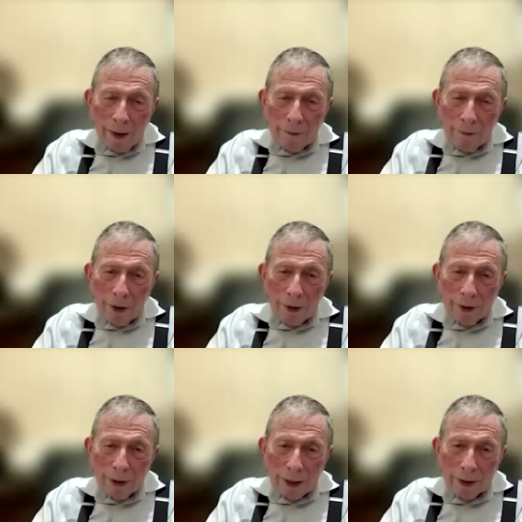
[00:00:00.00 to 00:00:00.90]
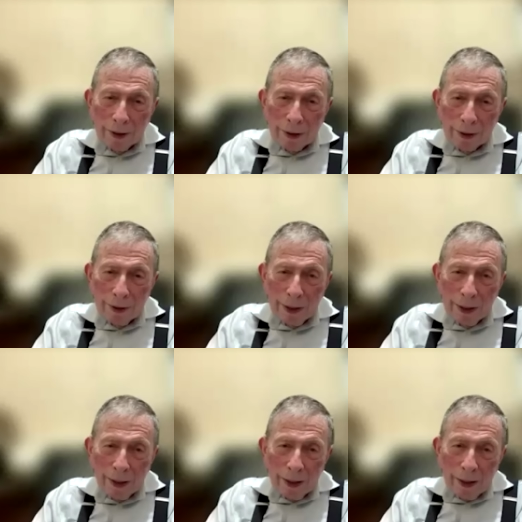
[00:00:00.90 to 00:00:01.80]
I'm very touched.
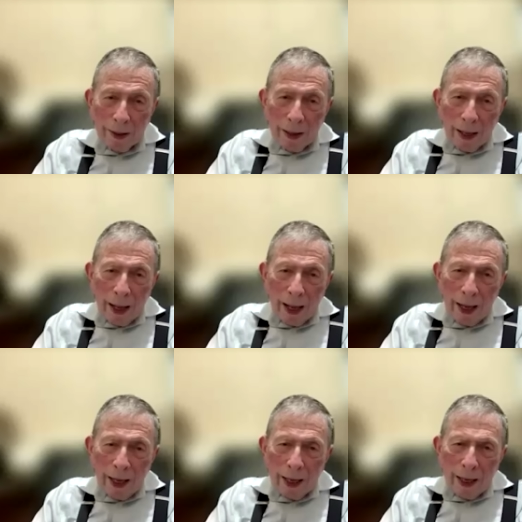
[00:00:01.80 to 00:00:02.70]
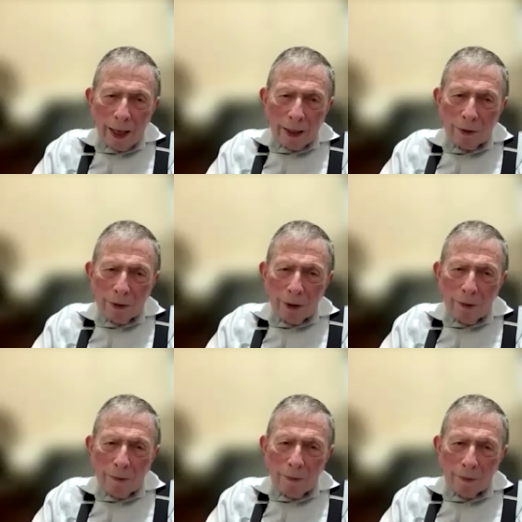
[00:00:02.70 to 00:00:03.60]
I, you
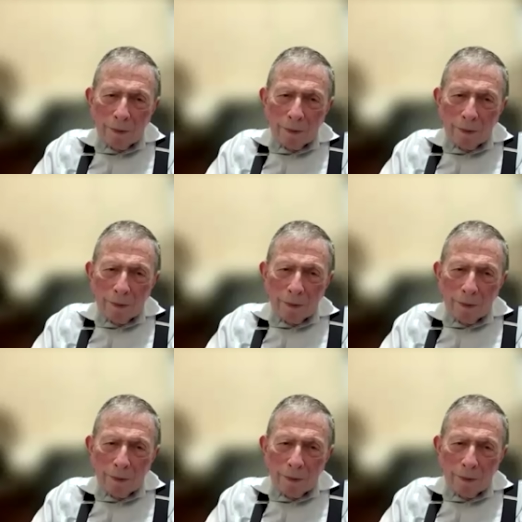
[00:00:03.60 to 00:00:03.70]
know,